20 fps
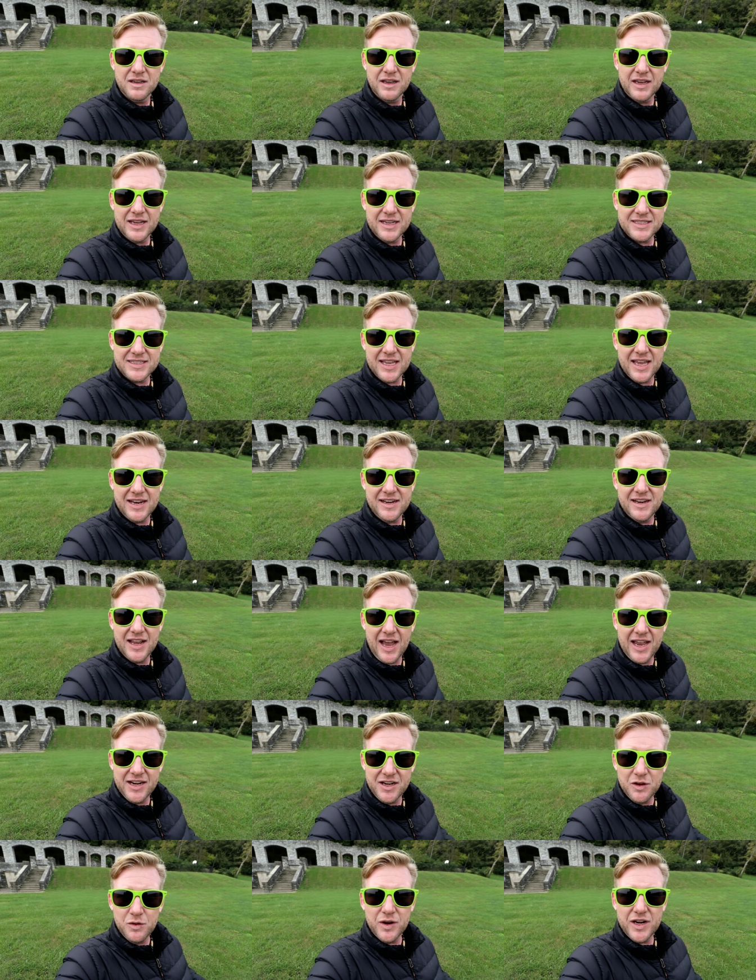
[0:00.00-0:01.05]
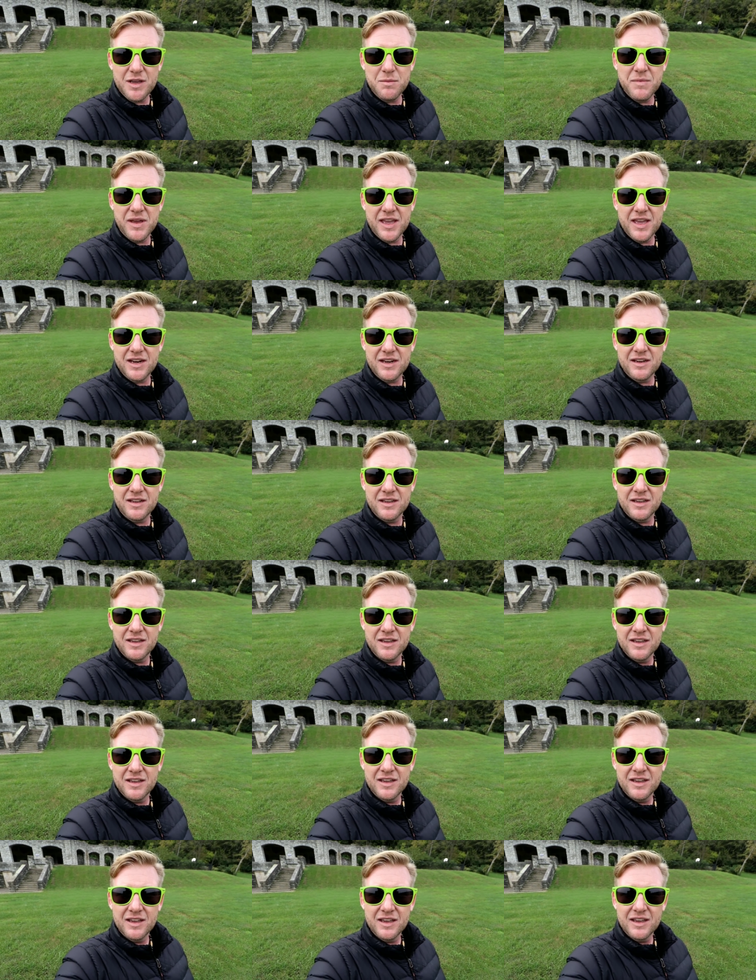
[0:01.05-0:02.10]
And he said, I knew what he meant.
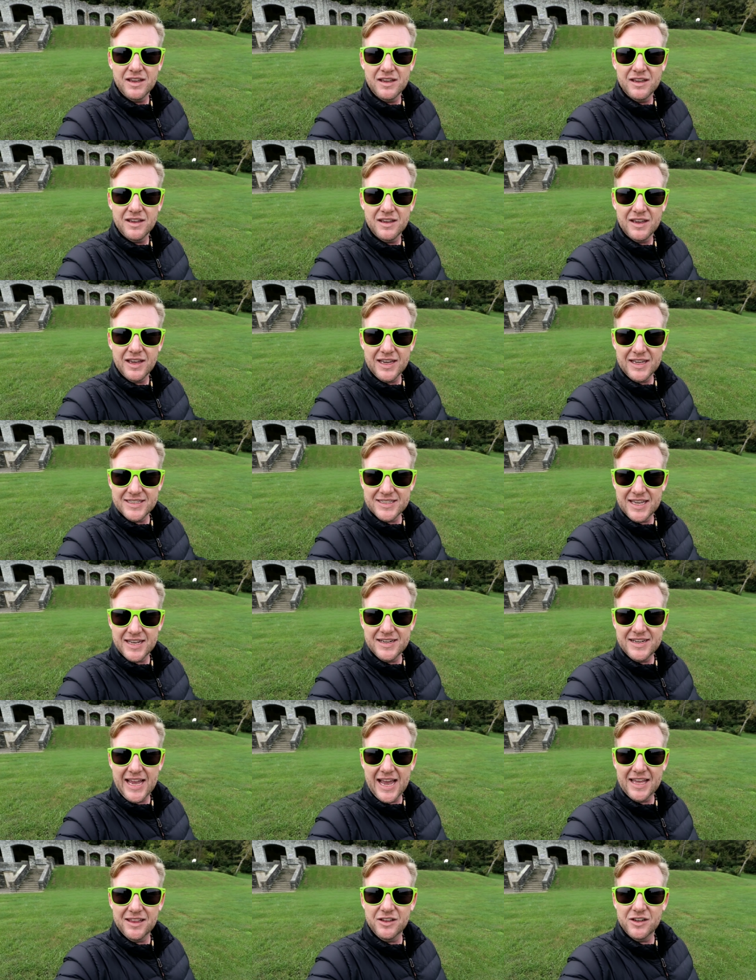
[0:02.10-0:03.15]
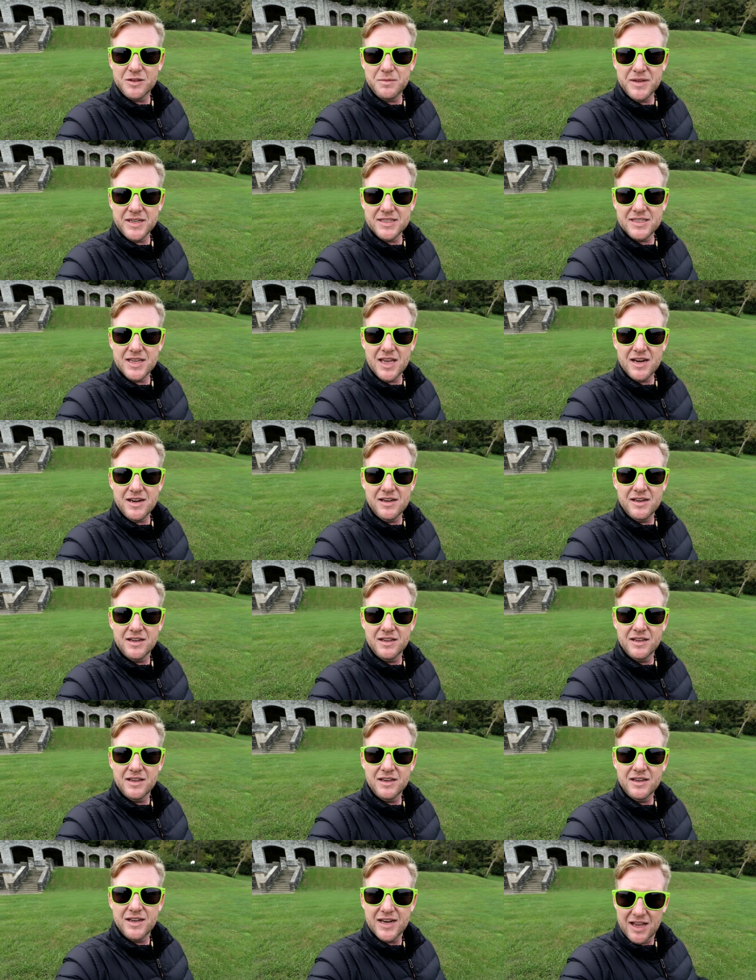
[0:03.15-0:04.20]
And he said, Dad looked at me and said,
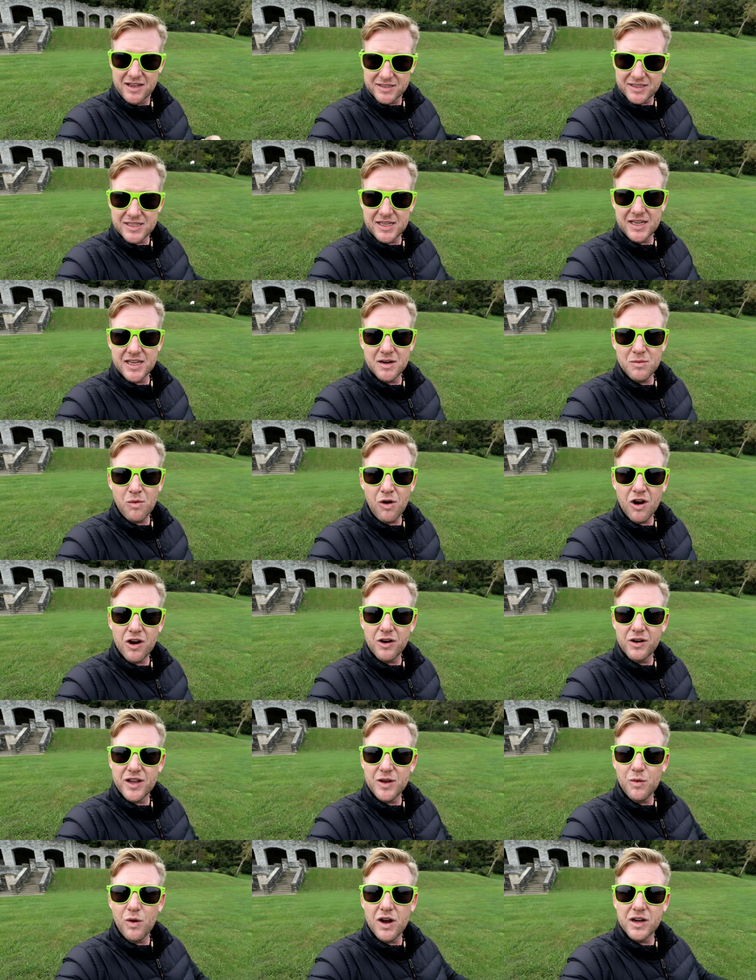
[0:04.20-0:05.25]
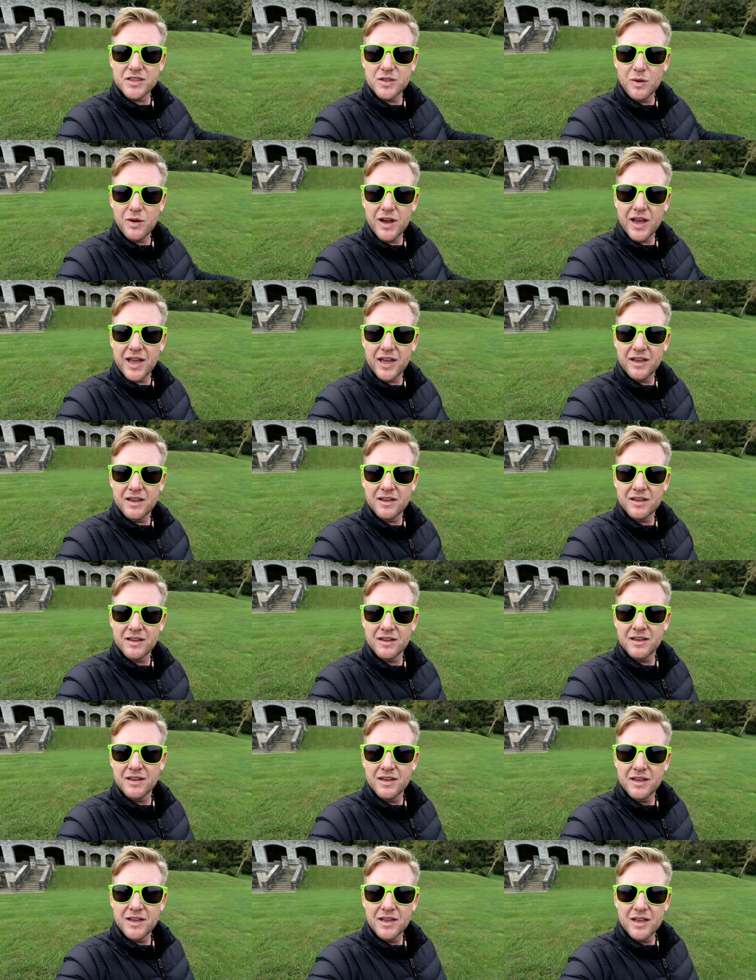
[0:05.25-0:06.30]
now see you tomorrow. And he walked away.
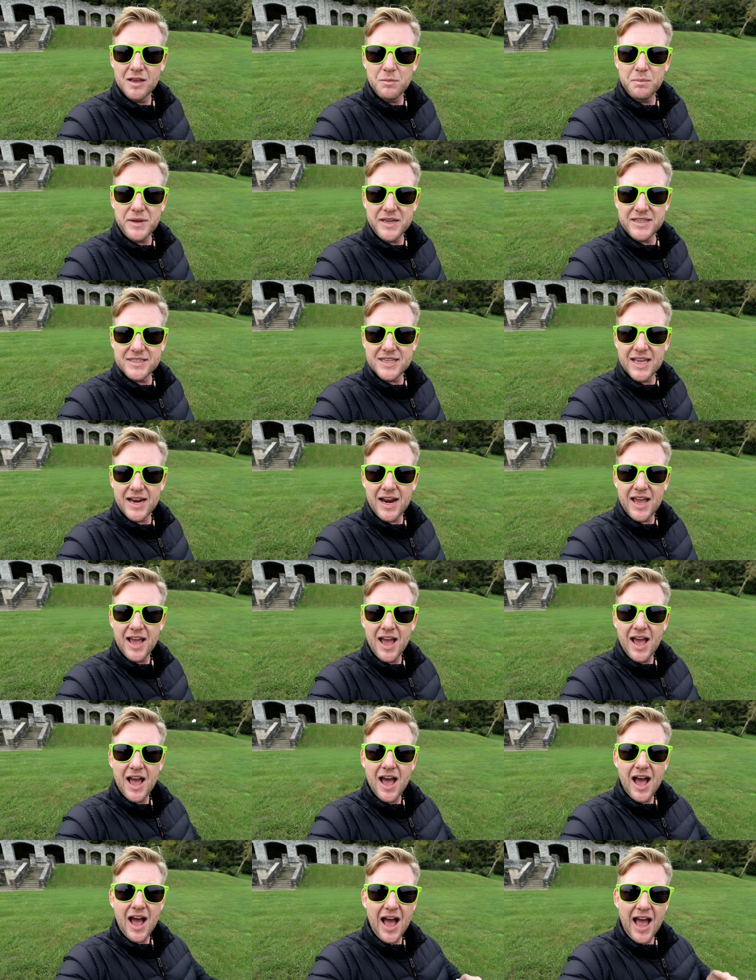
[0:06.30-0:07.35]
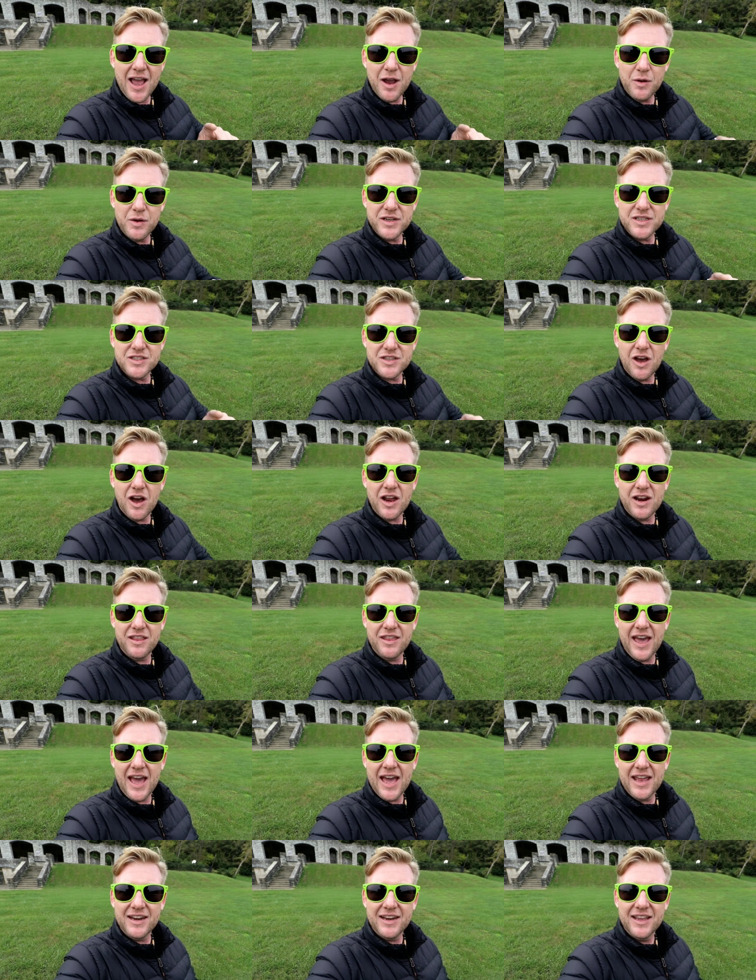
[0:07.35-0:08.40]
And Pete said, I always thought of
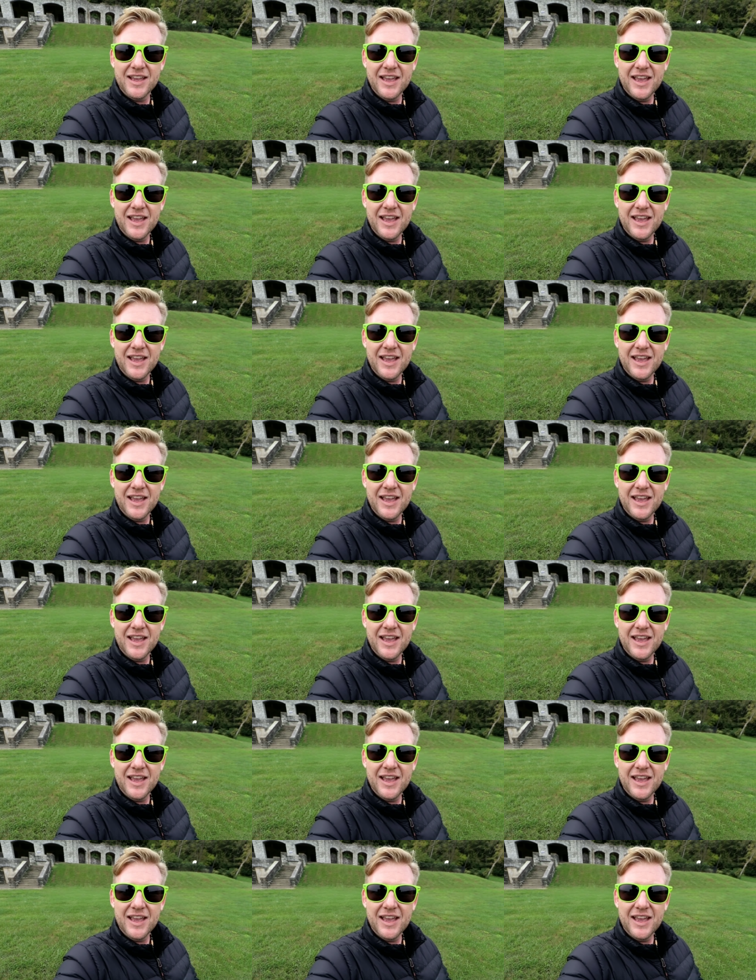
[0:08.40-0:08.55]
that.